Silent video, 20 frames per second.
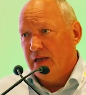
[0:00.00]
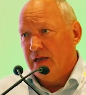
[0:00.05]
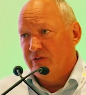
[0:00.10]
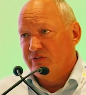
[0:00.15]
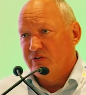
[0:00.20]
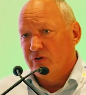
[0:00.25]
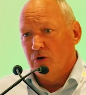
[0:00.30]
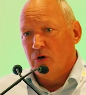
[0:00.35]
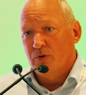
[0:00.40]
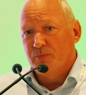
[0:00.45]

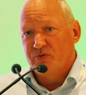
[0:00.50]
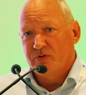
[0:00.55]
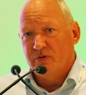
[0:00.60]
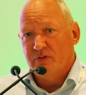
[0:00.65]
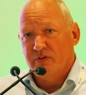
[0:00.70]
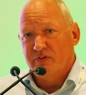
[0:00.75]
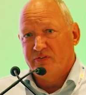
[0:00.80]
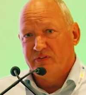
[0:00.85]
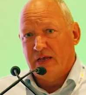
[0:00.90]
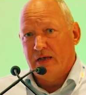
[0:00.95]
it's an
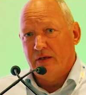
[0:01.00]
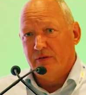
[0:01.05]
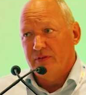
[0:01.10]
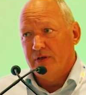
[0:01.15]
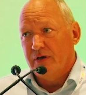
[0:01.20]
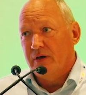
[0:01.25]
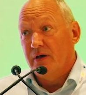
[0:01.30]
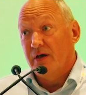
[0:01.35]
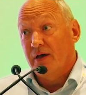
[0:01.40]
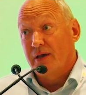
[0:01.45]
option that's out
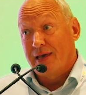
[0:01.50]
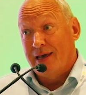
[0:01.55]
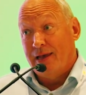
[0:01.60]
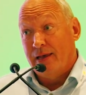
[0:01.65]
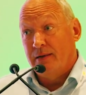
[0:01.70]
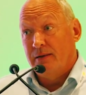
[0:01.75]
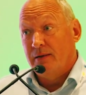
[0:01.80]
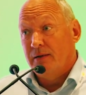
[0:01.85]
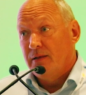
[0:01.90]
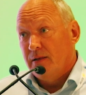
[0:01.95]
there.
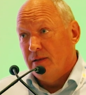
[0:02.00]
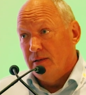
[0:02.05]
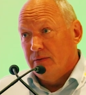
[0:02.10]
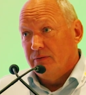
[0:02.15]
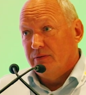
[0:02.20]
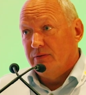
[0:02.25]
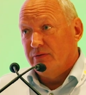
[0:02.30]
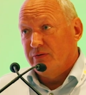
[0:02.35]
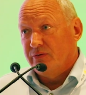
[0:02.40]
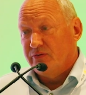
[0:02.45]
Again,
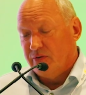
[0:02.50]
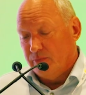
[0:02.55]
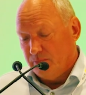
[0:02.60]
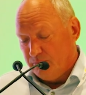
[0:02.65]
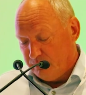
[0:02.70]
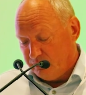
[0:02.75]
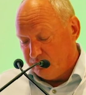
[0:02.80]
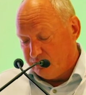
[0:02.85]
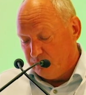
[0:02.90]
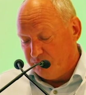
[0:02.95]

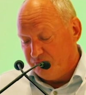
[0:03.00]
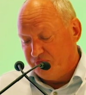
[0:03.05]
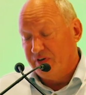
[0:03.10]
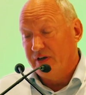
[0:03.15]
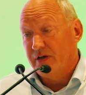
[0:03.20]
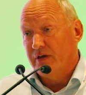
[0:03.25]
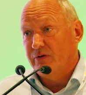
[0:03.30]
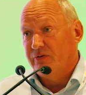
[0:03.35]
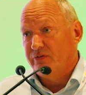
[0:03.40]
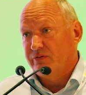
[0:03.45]
some
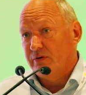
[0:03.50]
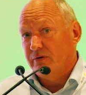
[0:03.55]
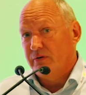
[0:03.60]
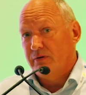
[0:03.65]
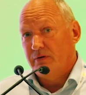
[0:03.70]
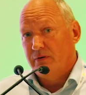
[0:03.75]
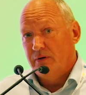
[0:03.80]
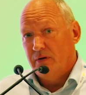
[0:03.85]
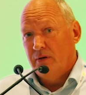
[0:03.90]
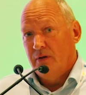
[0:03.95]
figures
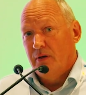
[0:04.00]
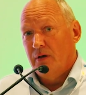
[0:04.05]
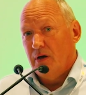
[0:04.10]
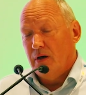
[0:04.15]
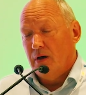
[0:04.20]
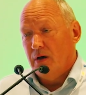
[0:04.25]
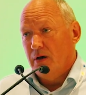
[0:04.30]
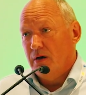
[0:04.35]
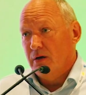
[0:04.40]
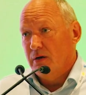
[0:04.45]
and
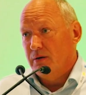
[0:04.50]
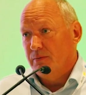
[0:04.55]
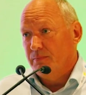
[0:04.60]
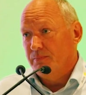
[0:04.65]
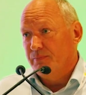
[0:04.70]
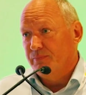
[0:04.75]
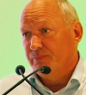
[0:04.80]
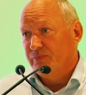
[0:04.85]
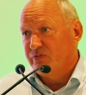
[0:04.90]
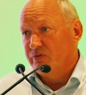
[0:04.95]

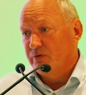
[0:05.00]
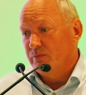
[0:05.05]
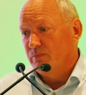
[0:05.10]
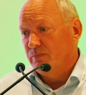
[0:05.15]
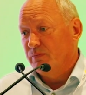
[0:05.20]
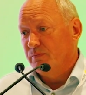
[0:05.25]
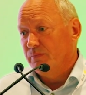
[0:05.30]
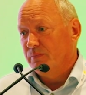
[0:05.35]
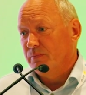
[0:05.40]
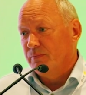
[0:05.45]

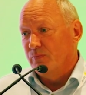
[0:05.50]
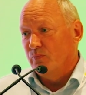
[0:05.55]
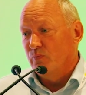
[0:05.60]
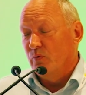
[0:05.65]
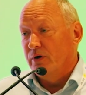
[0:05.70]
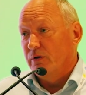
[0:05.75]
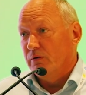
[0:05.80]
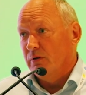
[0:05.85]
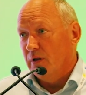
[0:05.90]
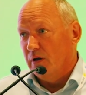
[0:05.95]
some
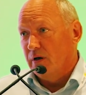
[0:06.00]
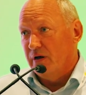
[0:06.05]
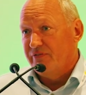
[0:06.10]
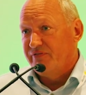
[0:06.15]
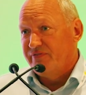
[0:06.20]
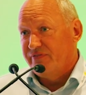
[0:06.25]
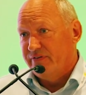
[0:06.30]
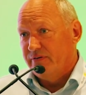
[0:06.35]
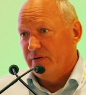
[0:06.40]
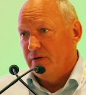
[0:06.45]
real
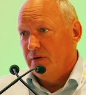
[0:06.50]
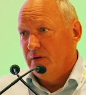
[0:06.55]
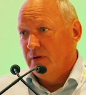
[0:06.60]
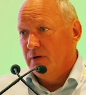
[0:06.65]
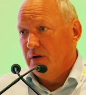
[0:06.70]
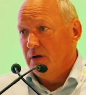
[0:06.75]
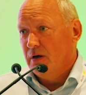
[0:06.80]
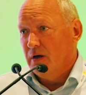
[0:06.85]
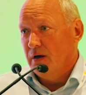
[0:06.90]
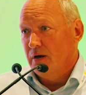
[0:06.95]
life
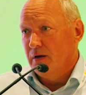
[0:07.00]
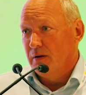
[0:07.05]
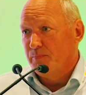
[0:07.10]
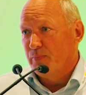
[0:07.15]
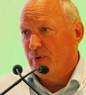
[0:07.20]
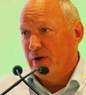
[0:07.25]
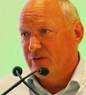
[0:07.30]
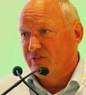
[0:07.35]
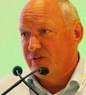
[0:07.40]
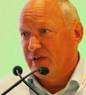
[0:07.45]

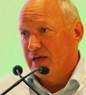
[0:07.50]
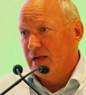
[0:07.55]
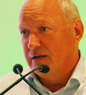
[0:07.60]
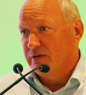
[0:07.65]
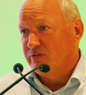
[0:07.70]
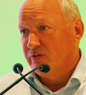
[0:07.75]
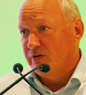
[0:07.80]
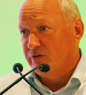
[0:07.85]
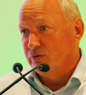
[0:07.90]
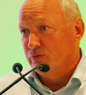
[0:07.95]

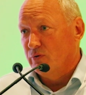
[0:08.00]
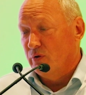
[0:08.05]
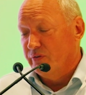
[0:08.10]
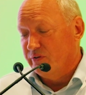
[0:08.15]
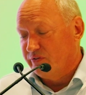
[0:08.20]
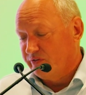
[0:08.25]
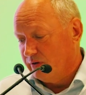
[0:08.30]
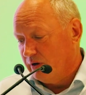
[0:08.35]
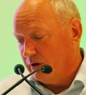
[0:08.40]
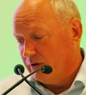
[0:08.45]
practicality that are on
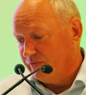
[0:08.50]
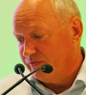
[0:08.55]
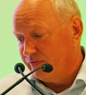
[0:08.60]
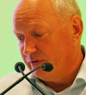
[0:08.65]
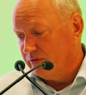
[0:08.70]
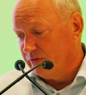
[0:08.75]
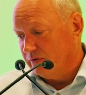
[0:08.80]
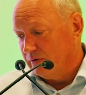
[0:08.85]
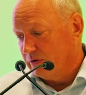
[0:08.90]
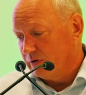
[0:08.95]
the site
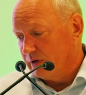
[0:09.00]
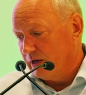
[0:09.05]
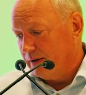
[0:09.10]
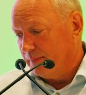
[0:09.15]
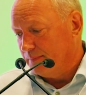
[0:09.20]
for you to look